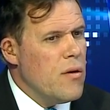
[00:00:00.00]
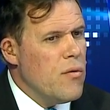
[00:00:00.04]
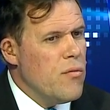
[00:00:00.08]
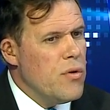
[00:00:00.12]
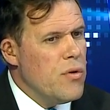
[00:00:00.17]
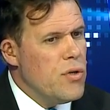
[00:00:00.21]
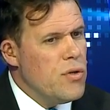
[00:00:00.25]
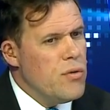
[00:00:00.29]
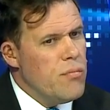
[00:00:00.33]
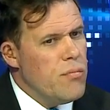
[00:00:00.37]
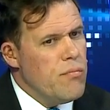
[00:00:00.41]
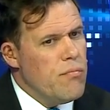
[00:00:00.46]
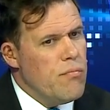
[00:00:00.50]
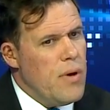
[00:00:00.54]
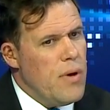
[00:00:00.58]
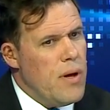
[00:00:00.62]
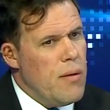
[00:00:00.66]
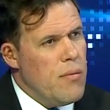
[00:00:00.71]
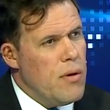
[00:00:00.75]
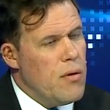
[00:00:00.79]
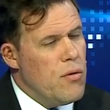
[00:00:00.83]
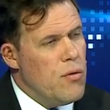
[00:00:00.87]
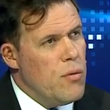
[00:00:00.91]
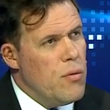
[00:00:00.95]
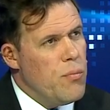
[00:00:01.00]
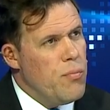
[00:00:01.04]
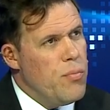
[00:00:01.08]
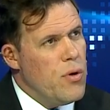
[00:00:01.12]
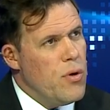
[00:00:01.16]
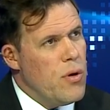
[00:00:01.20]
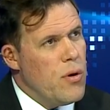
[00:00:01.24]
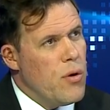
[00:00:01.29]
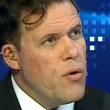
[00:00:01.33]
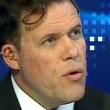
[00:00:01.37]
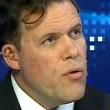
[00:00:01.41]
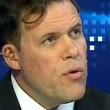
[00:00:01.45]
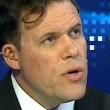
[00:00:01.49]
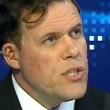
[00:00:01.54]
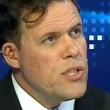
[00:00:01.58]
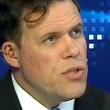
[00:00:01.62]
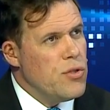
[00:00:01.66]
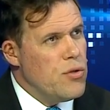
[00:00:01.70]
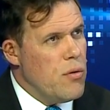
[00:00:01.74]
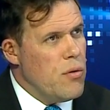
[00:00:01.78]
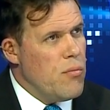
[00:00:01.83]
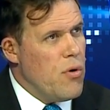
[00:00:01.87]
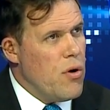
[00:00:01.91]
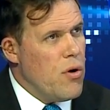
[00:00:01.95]
We maybe could put a
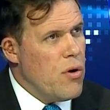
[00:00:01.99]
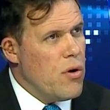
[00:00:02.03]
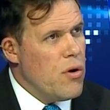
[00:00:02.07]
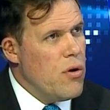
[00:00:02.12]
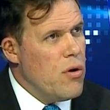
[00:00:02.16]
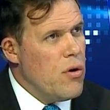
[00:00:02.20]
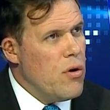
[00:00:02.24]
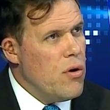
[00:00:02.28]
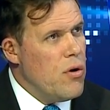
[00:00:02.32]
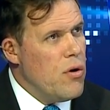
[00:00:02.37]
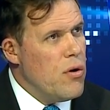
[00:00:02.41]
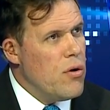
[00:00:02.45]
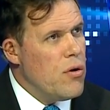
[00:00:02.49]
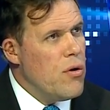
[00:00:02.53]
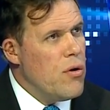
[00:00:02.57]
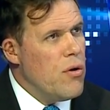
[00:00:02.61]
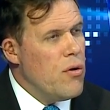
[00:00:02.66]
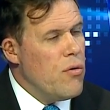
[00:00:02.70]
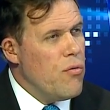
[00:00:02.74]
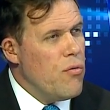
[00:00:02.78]
question mark on